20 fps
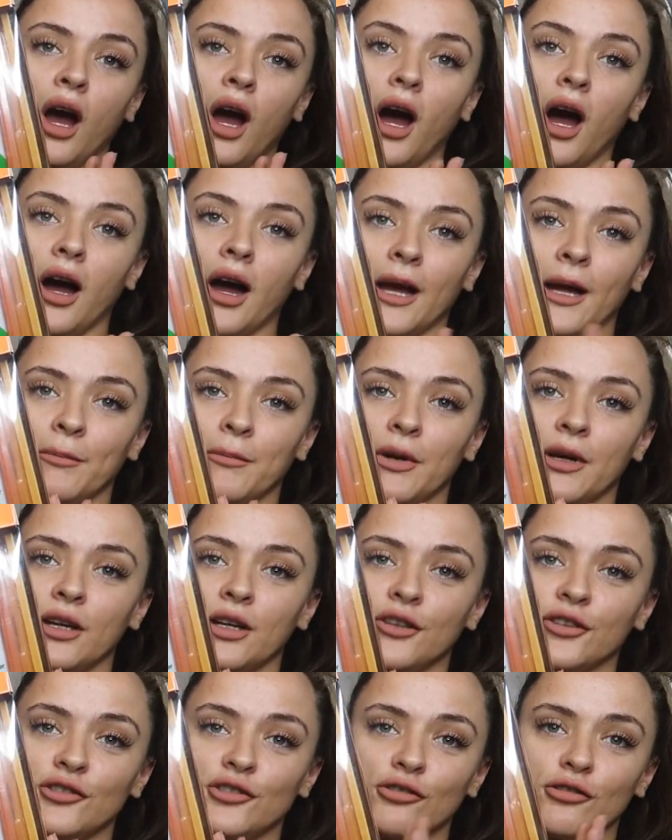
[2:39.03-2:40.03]
I'm
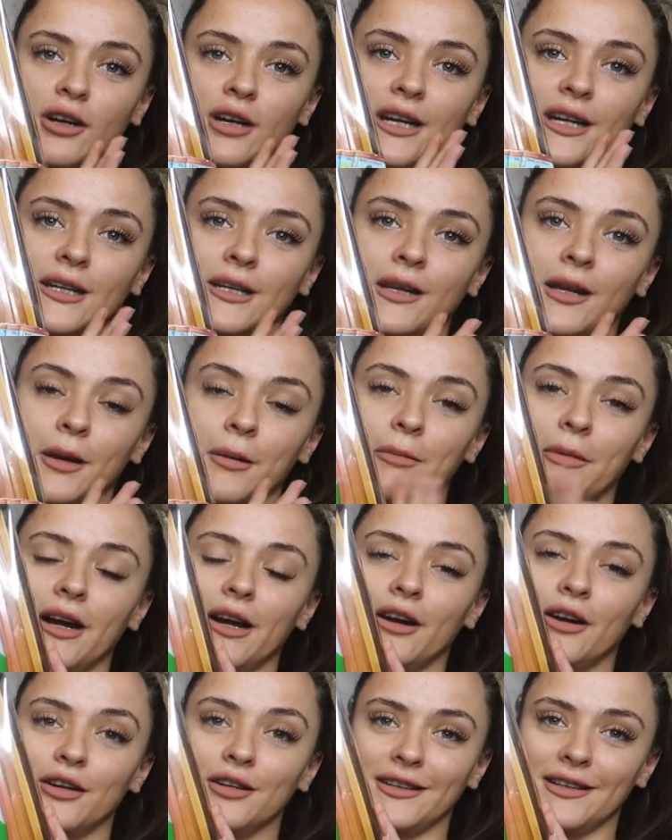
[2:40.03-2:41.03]
trying my
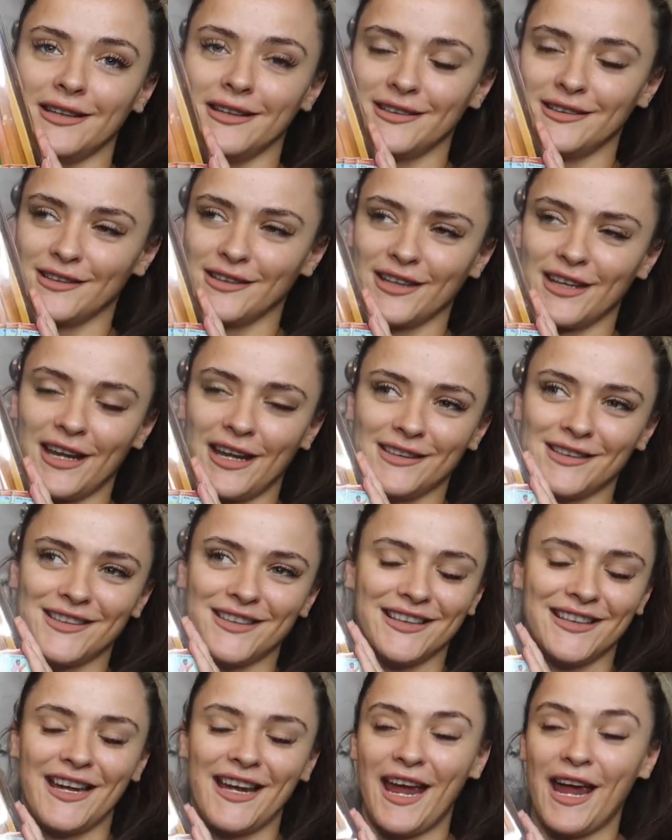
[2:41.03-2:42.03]
hardest to get
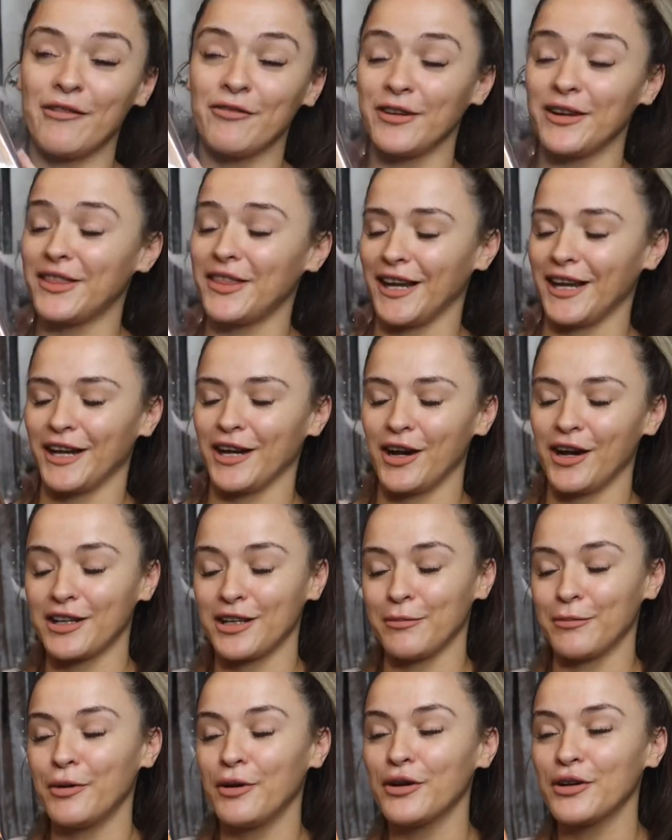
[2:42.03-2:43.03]
everything I
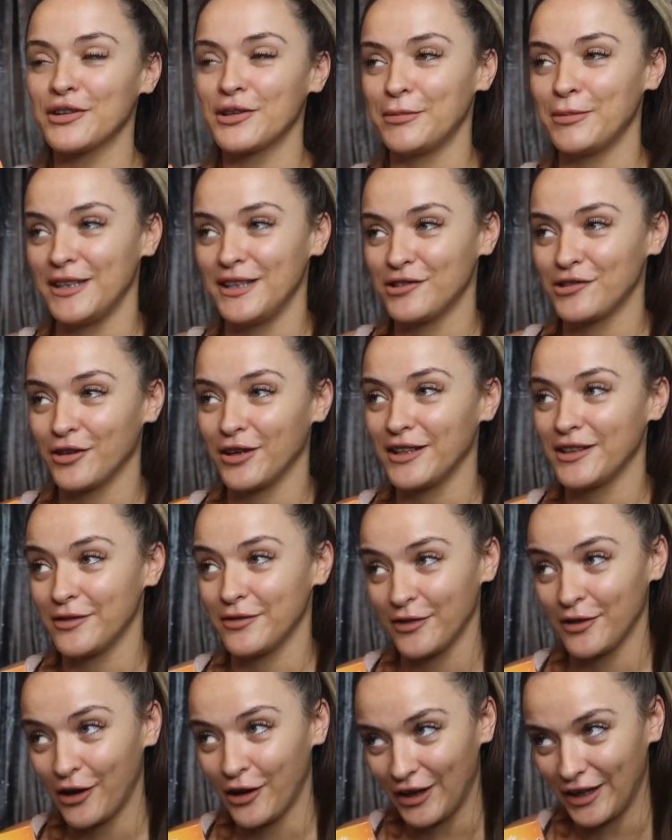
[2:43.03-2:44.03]
could possibly try to
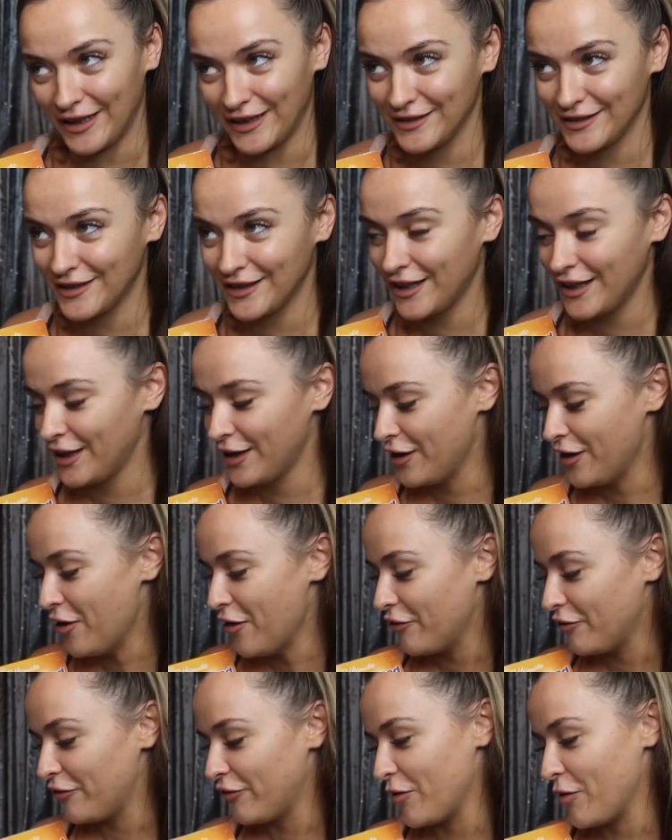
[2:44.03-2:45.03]
find
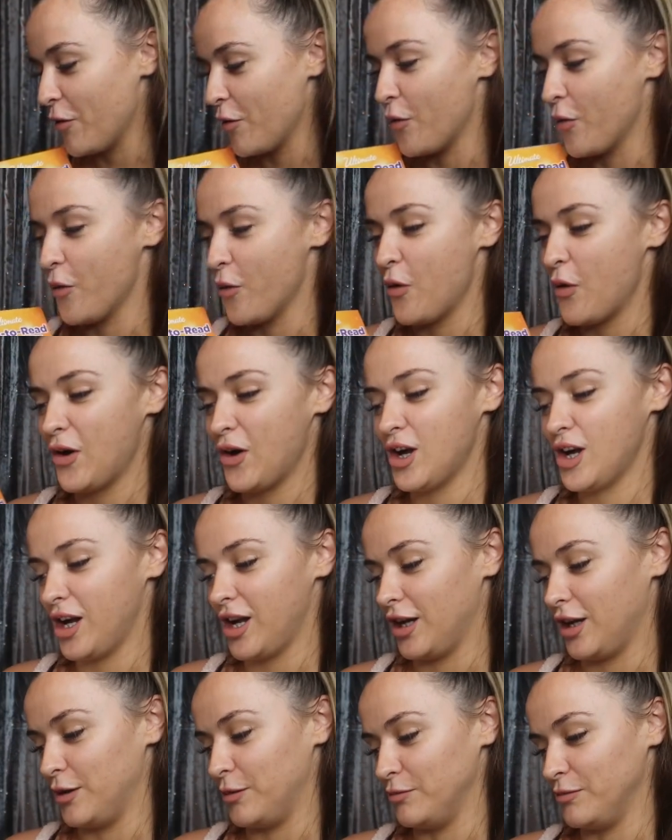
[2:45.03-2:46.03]
for
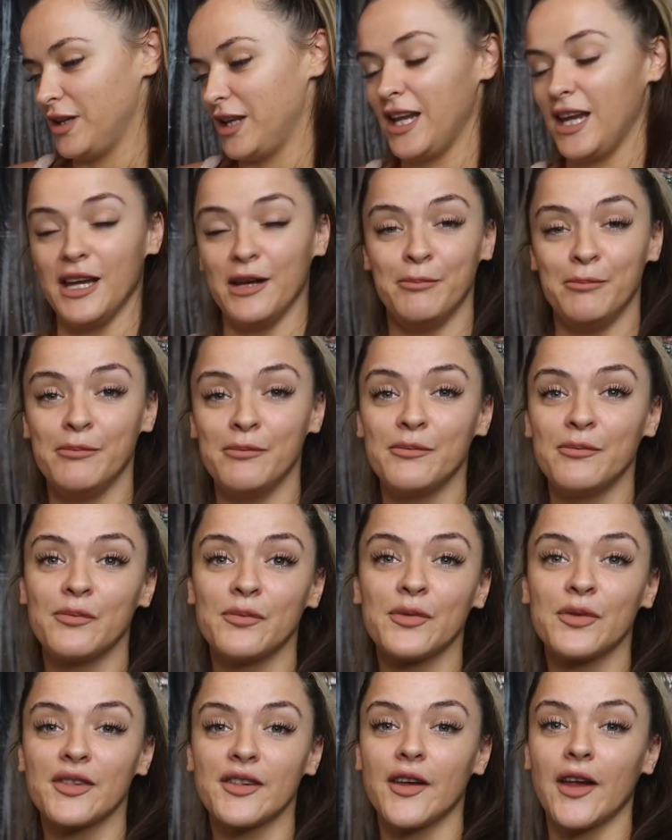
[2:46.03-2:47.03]
um, him
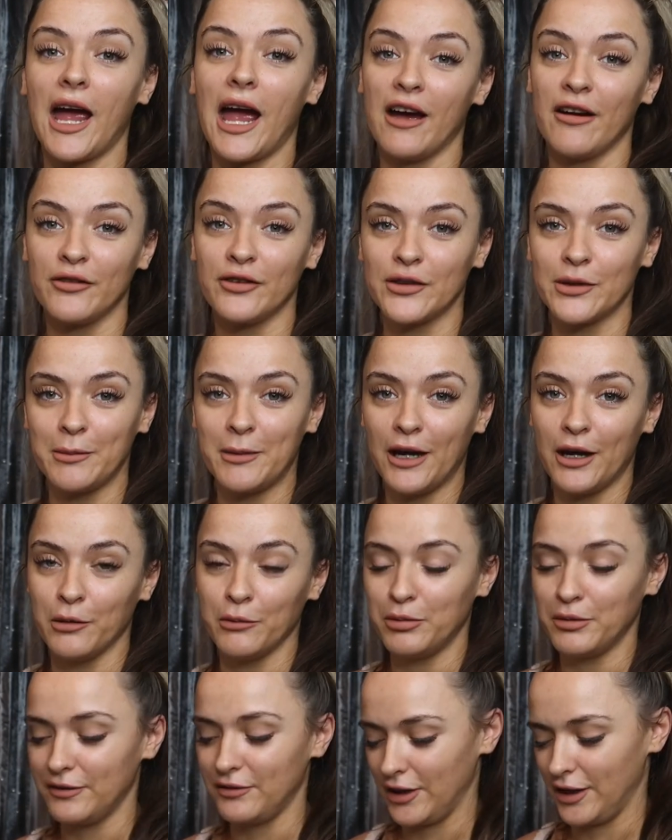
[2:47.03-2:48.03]
to have some
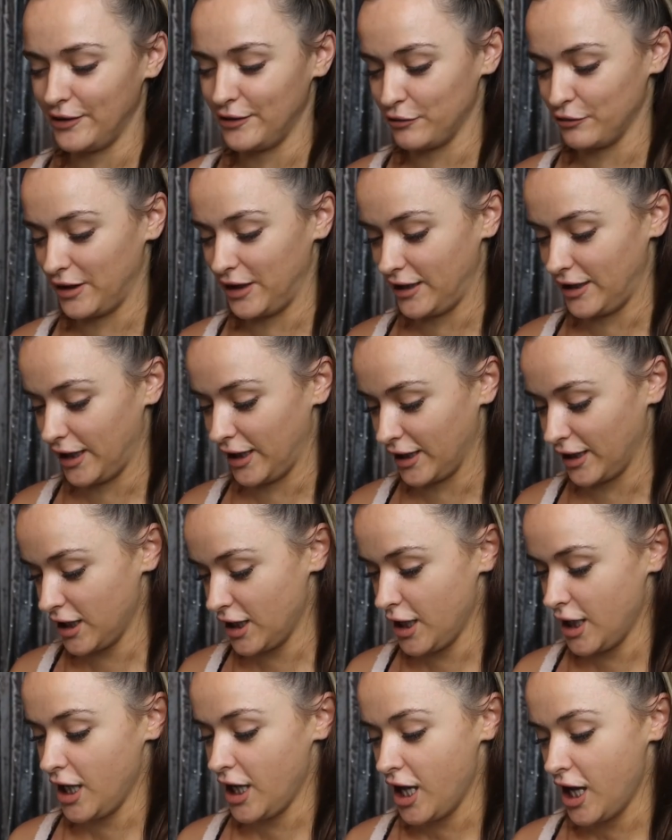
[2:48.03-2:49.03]
help with his reading.
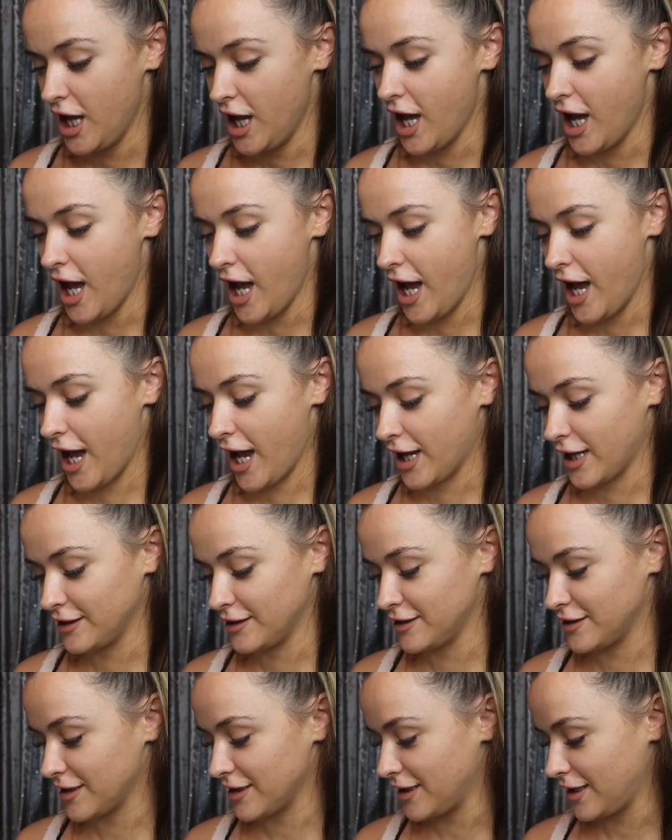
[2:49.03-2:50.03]

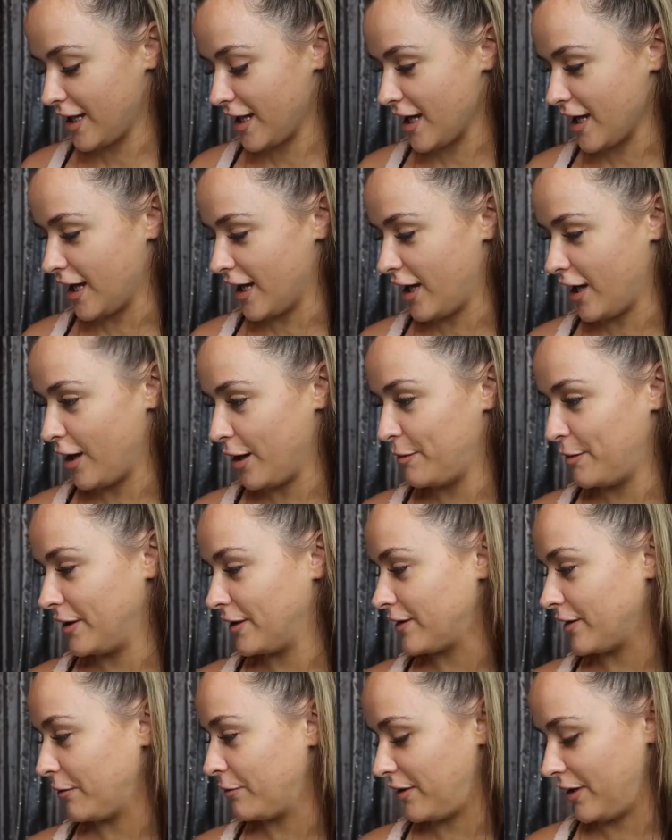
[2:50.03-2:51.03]
And yeah, I
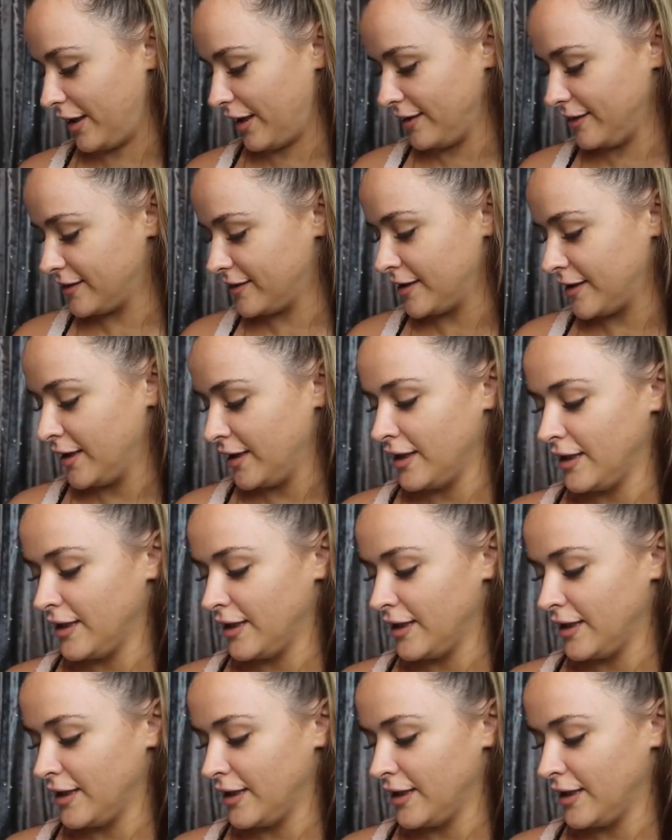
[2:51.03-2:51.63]
picked up this.